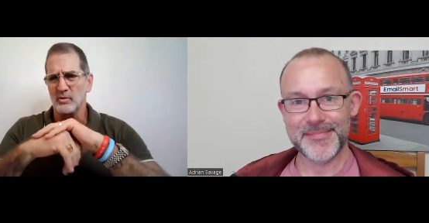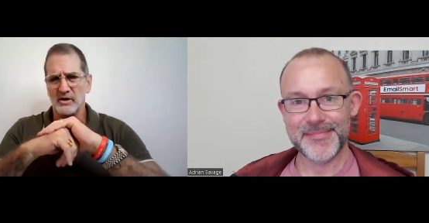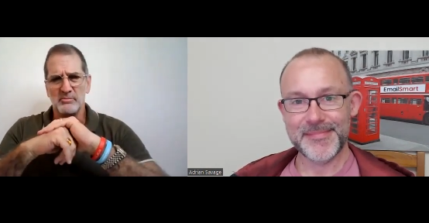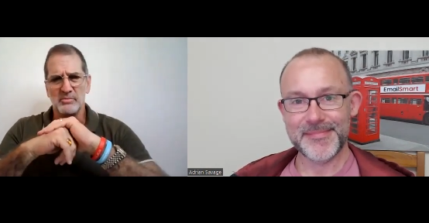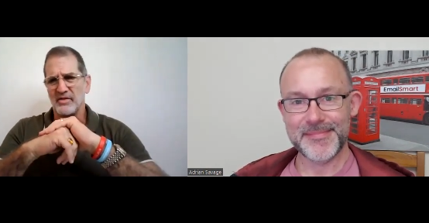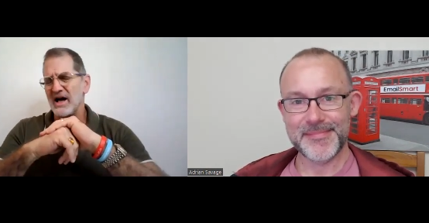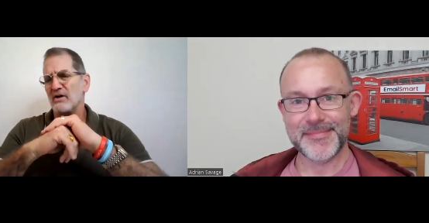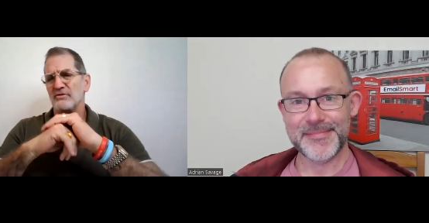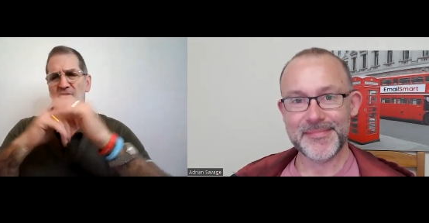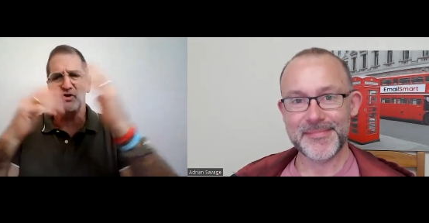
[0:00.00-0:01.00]
Speaker 1: you know, one per
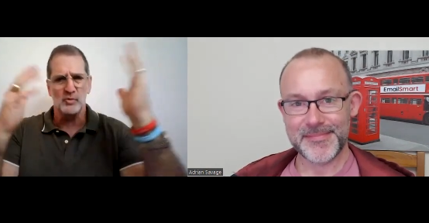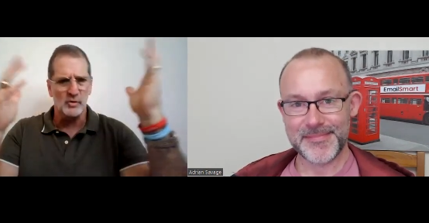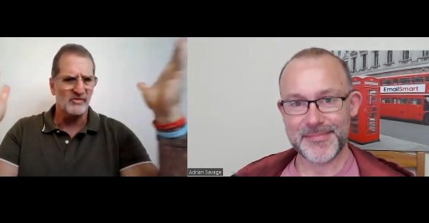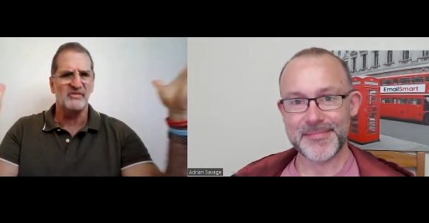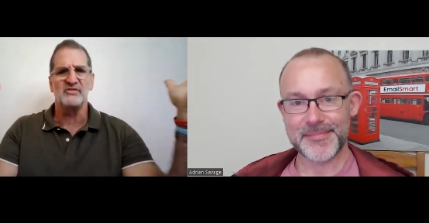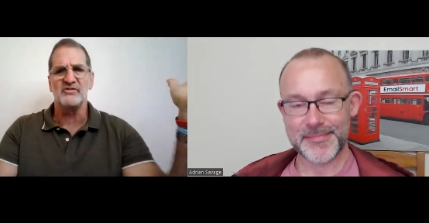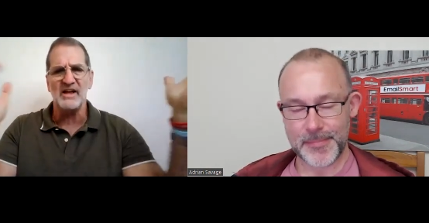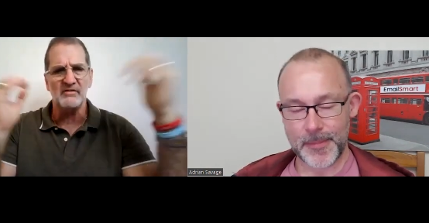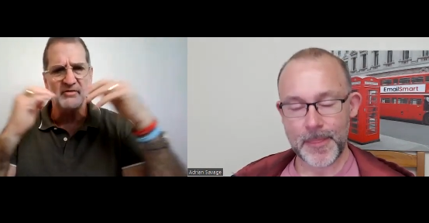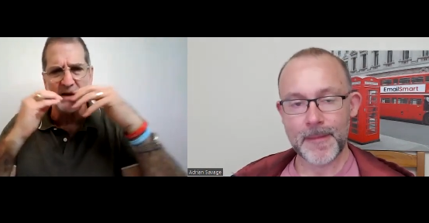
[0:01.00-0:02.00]
thousand, you were
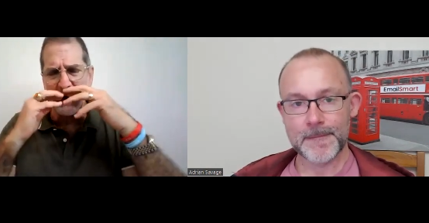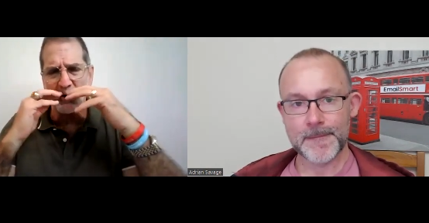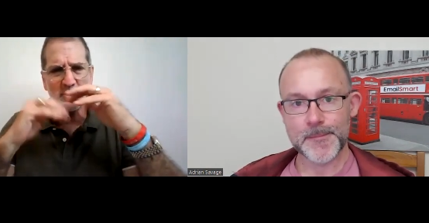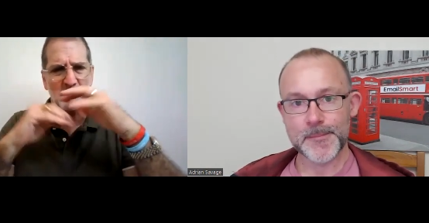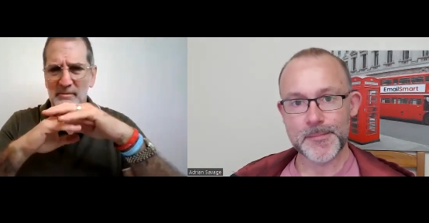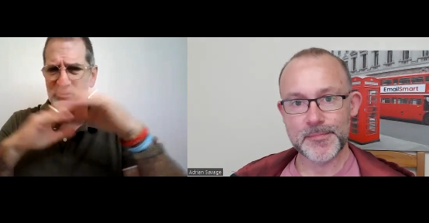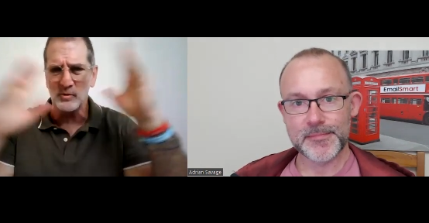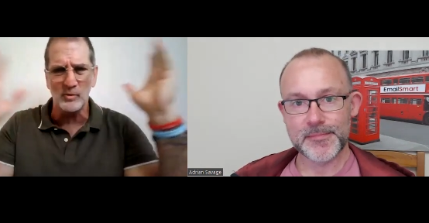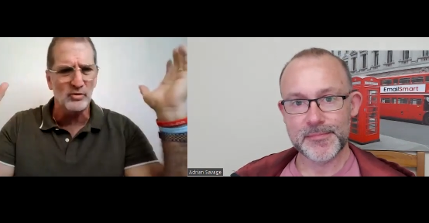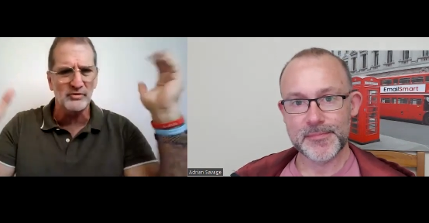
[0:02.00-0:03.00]
safe. Now, I
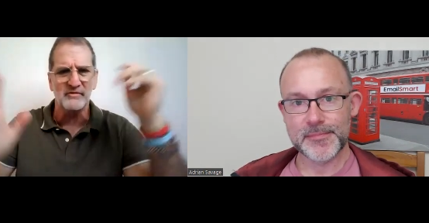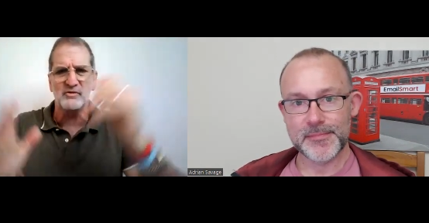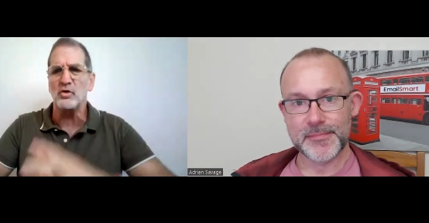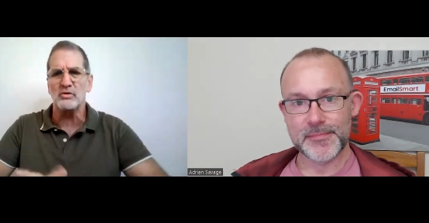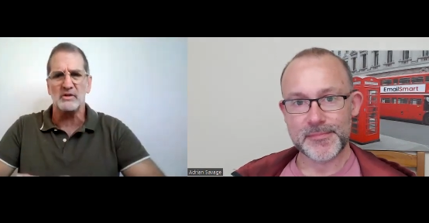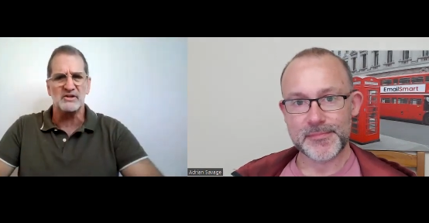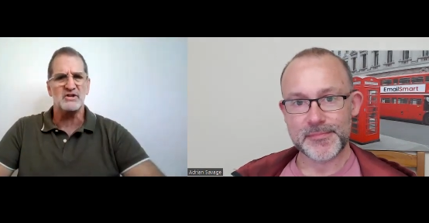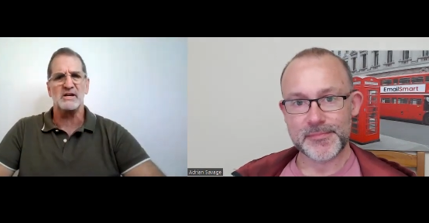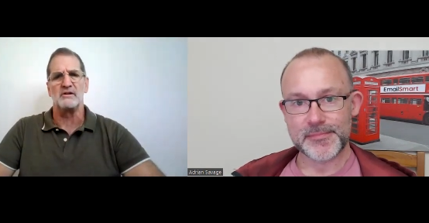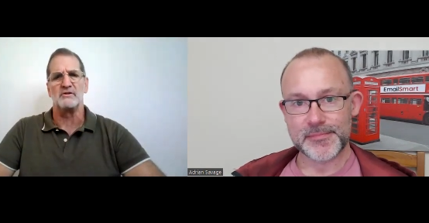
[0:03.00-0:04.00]
mean, the rules have
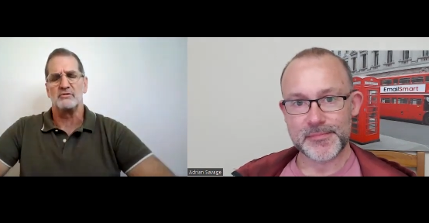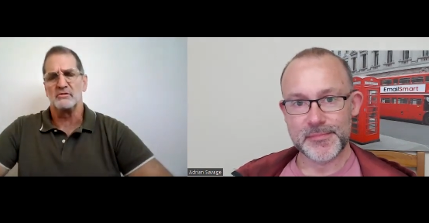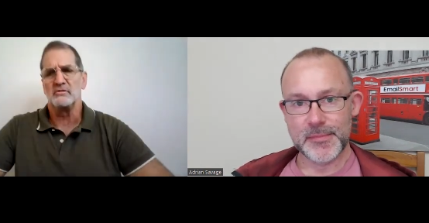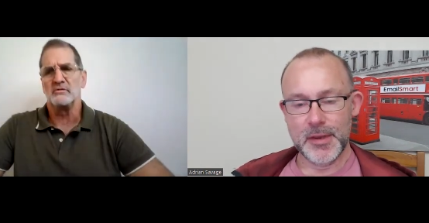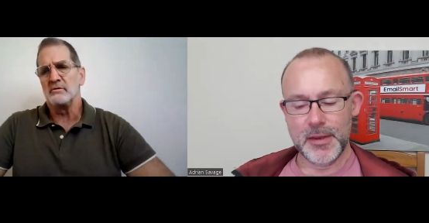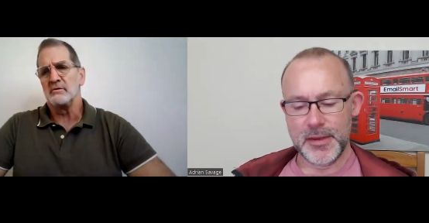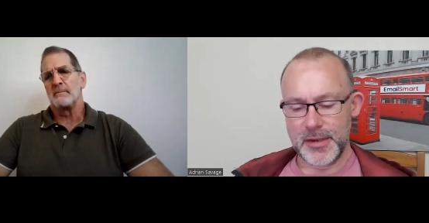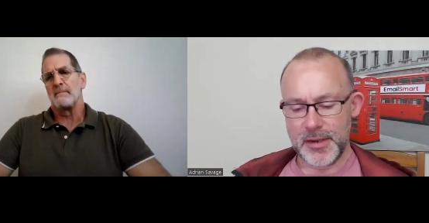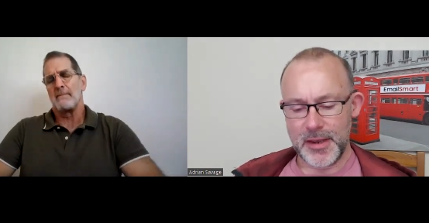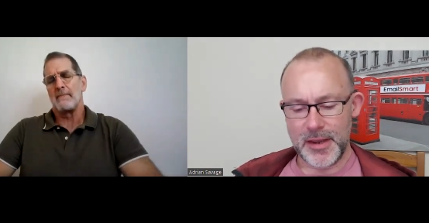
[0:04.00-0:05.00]
totally changed.
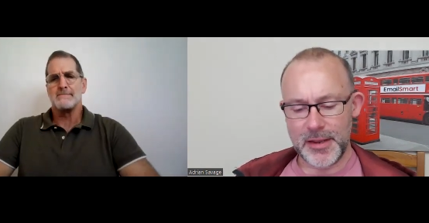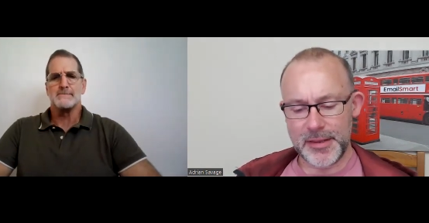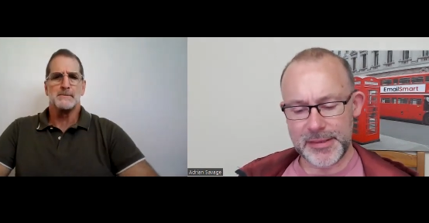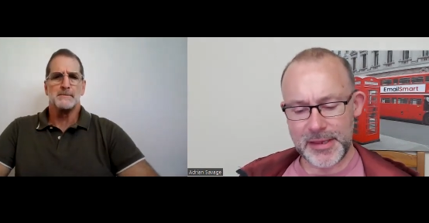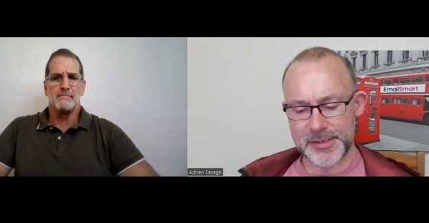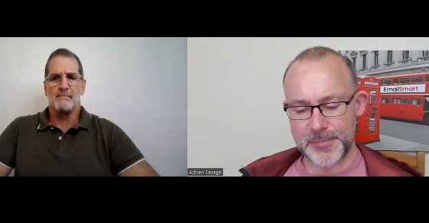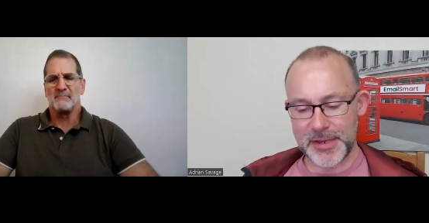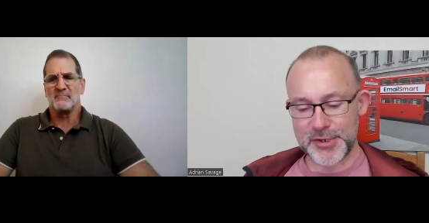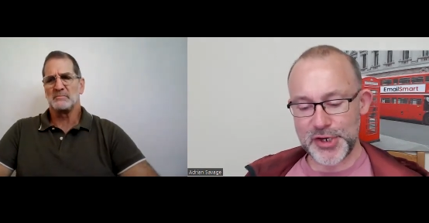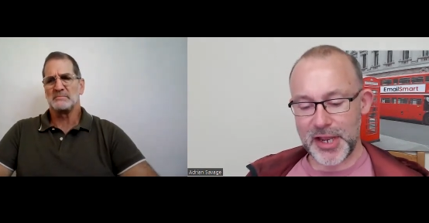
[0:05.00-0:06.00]
Speaker 2: Yeah, and I think that's the
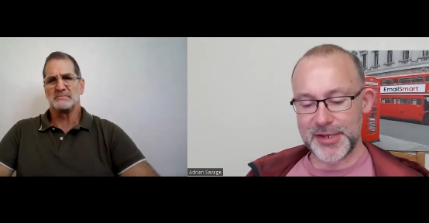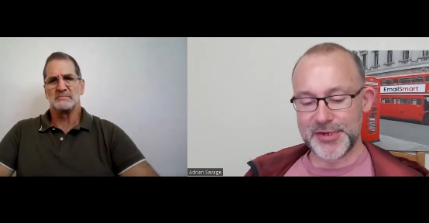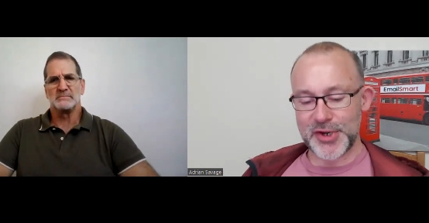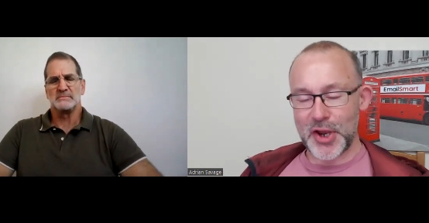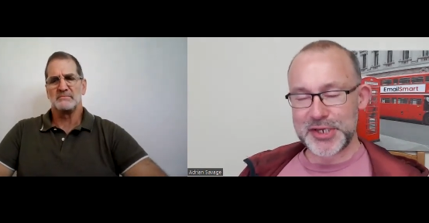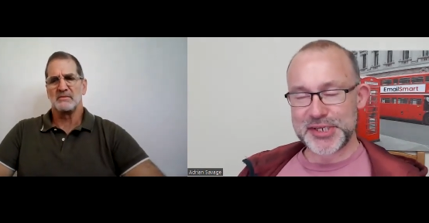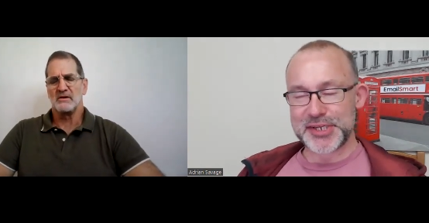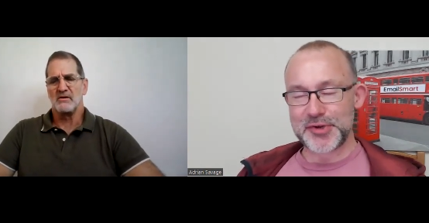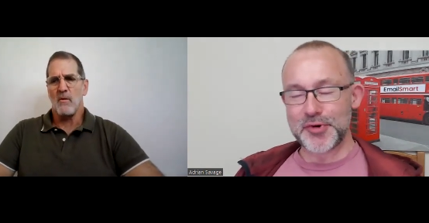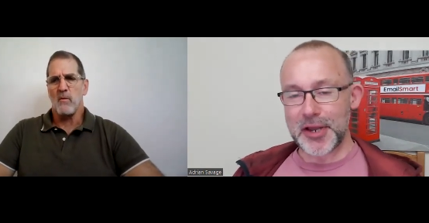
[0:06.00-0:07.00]
big challenge. I
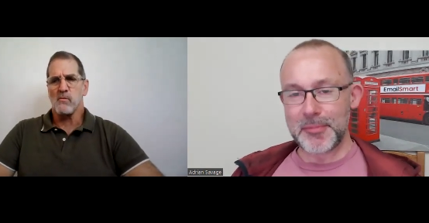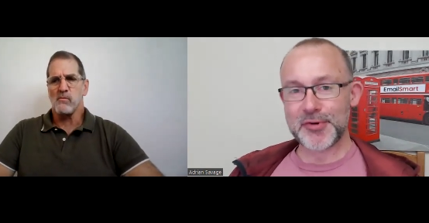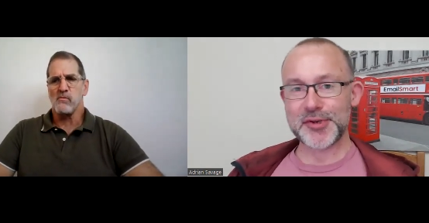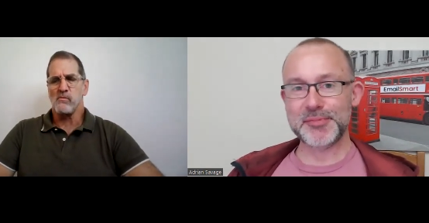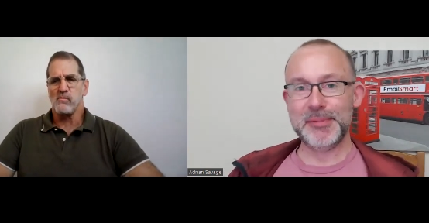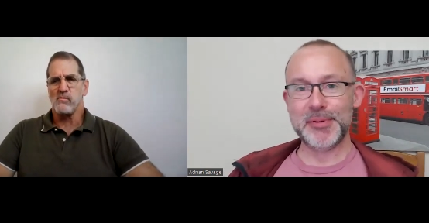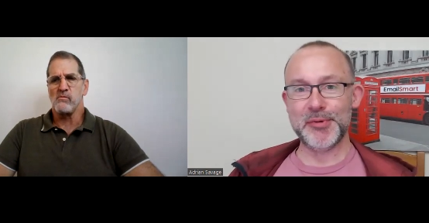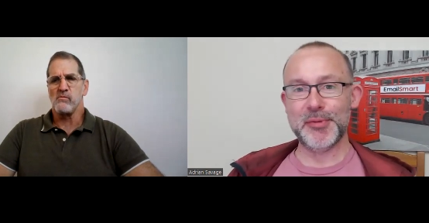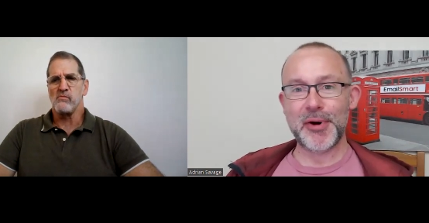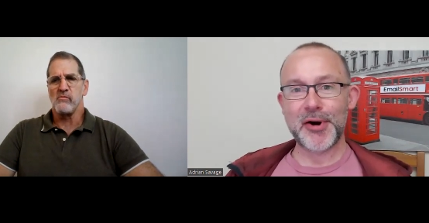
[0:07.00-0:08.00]
still come across people who
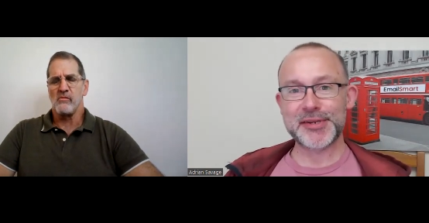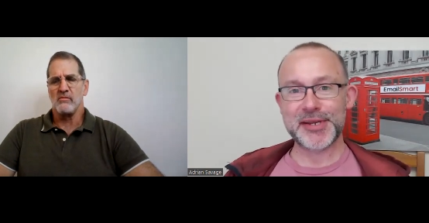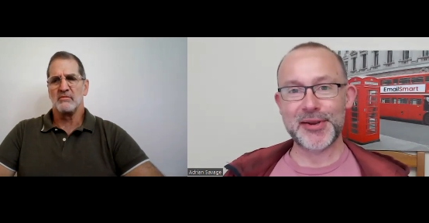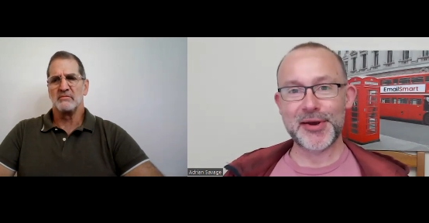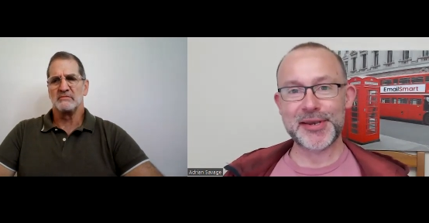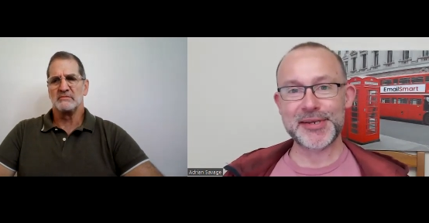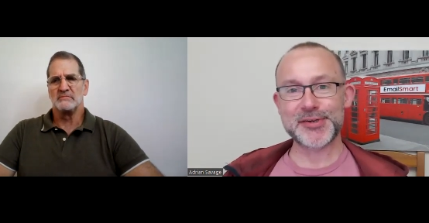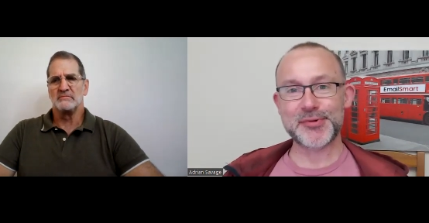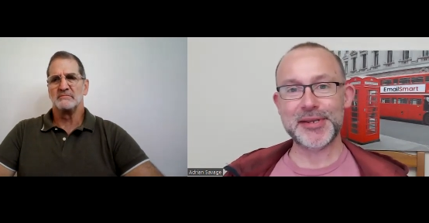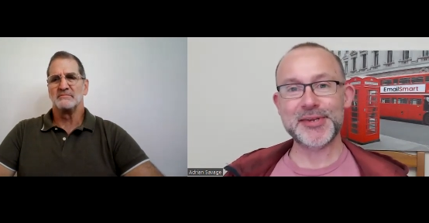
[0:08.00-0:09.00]
are marketing like it's
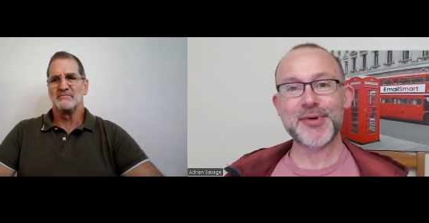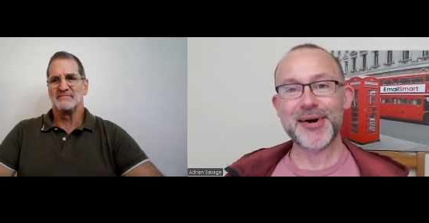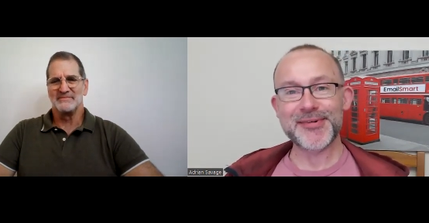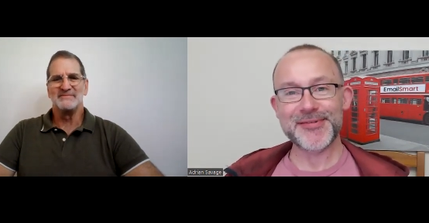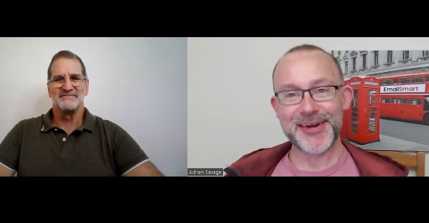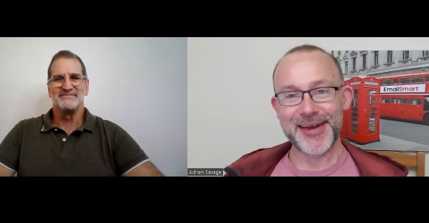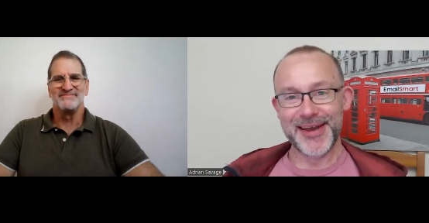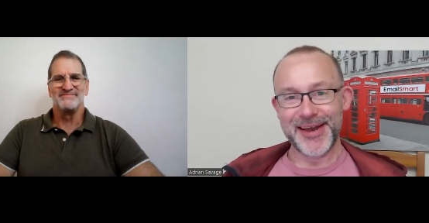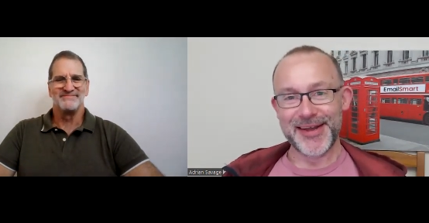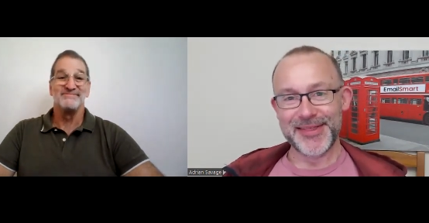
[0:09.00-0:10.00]
2012,
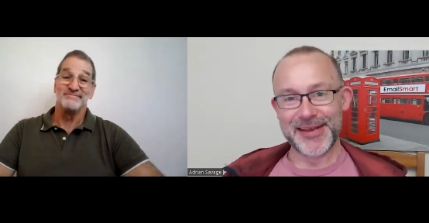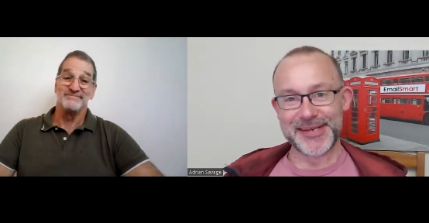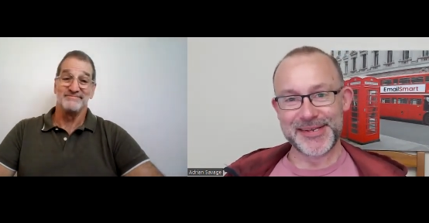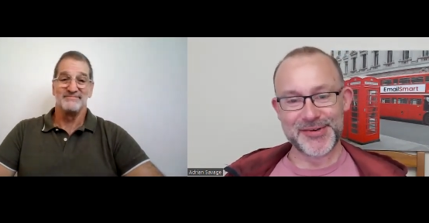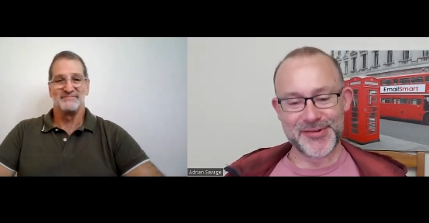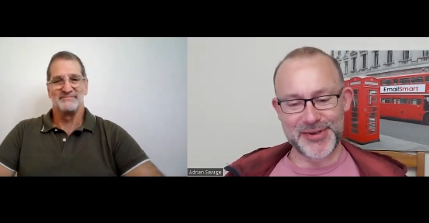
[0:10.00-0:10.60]
and they're still,